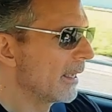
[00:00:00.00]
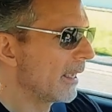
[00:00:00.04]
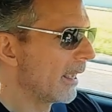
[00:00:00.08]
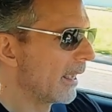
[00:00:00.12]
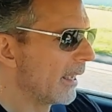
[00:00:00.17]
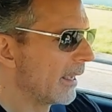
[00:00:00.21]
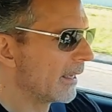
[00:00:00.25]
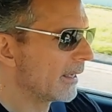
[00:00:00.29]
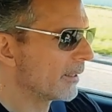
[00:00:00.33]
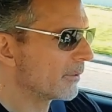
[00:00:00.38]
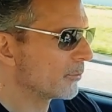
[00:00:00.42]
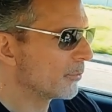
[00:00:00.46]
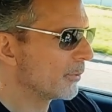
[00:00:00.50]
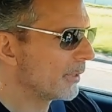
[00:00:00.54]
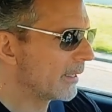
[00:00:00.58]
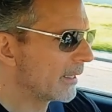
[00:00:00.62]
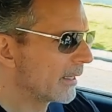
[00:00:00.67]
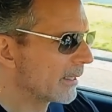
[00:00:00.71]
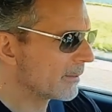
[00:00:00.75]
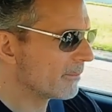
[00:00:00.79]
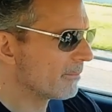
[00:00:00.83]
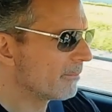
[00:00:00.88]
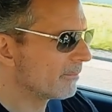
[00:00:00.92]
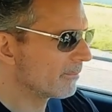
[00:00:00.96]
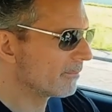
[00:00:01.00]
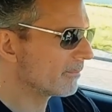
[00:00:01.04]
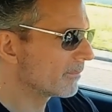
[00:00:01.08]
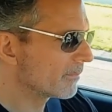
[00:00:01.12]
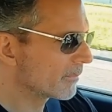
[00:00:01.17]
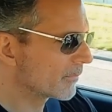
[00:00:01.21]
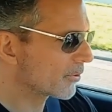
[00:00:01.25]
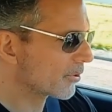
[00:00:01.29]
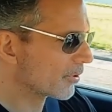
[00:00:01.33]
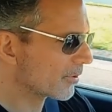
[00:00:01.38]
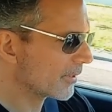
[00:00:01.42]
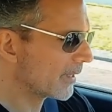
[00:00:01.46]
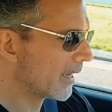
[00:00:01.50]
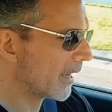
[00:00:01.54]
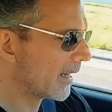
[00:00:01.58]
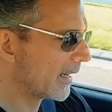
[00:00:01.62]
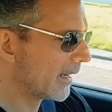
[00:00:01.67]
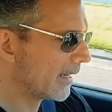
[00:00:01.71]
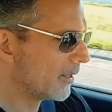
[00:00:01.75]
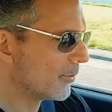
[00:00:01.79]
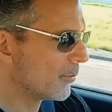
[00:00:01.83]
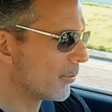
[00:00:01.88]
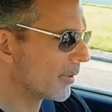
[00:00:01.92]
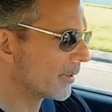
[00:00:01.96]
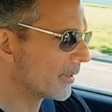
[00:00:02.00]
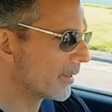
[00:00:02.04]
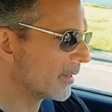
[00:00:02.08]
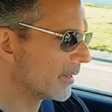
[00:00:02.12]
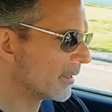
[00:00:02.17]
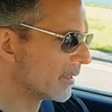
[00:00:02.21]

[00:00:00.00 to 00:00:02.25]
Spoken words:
and we can create any one of